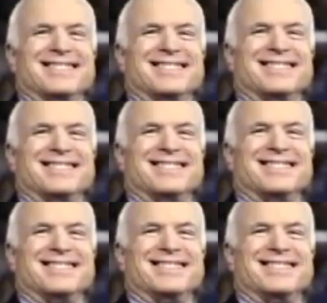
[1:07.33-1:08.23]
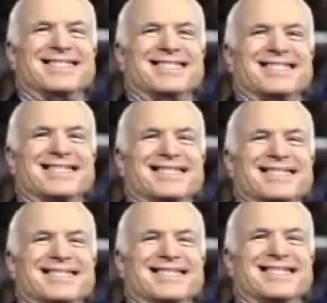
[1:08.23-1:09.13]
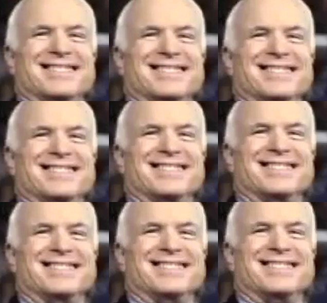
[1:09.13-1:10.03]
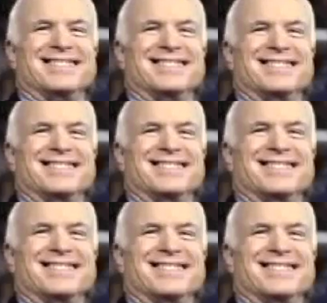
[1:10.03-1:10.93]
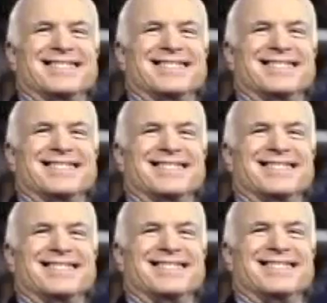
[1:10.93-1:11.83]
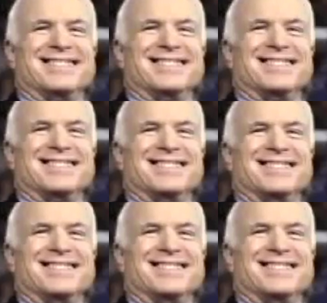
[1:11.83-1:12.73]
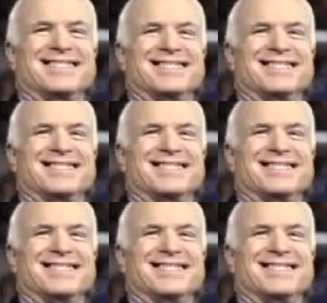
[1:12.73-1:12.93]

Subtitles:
The person shown says nothing.